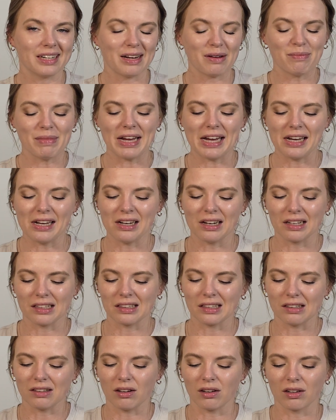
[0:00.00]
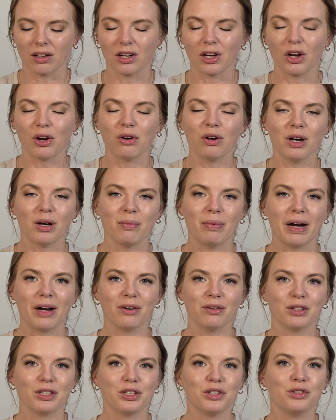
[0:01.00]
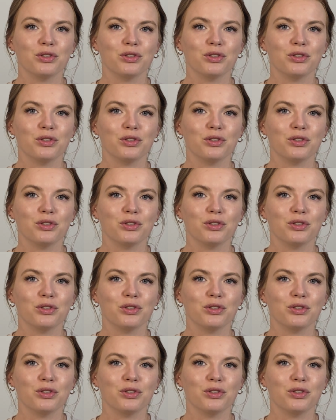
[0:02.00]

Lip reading: I made not that long ago about